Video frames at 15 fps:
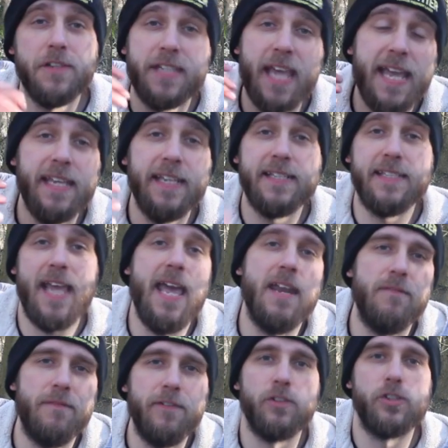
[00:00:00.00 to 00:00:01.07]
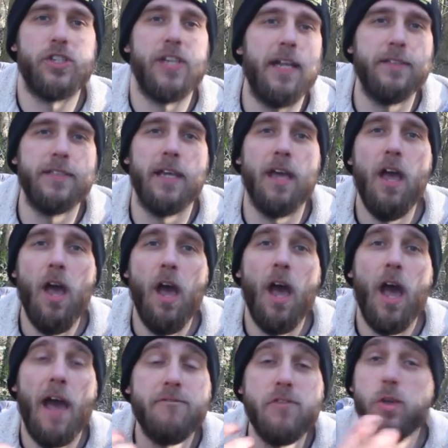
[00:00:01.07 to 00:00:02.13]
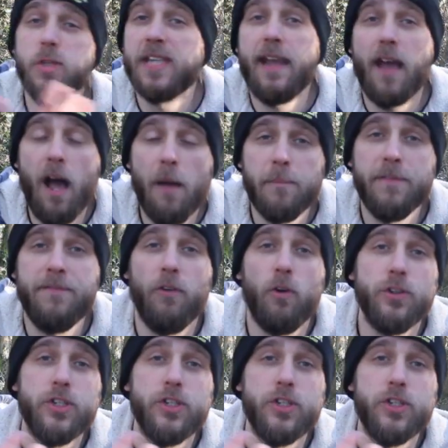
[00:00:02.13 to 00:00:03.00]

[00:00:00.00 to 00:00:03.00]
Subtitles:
you're taking a tent for your shelter, have you set it up before?